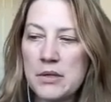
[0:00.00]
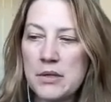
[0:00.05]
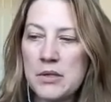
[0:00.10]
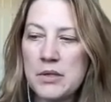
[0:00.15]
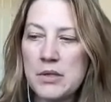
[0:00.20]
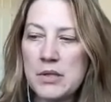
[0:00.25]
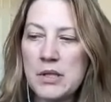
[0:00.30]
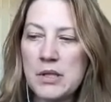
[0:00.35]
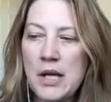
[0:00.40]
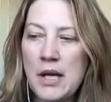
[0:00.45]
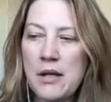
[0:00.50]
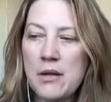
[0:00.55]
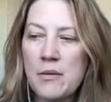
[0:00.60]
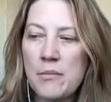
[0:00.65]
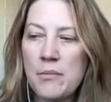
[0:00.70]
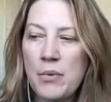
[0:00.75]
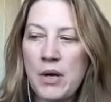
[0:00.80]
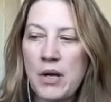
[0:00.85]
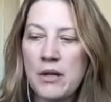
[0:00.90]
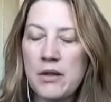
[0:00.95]
just allow the
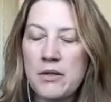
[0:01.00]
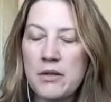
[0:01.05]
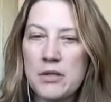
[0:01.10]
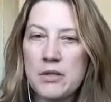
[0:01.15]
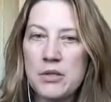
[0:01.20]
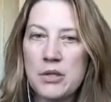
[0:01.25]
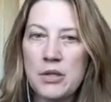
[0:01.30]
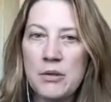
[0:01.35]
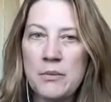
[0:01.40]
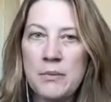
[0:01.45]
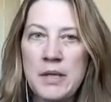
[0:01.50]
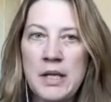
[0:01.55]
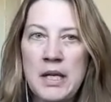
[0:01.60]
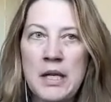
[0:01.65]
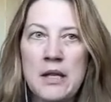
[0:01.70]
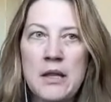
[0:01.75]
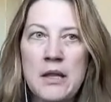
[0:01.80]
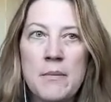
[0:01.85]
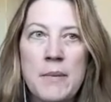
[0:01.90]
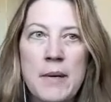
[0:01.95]
breath to terminate
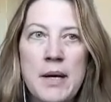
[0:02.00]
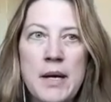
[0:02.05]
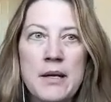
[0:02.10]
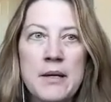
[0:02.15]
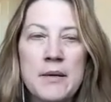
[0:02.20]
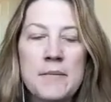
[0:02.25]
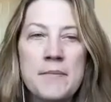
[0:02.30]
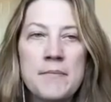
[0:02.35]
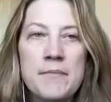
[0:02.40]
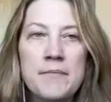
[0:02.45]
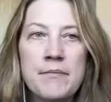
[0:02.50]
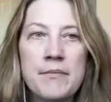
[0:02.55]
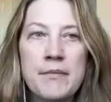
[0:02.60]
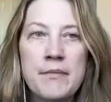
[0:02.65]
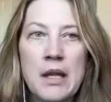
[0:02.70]
at the bottom.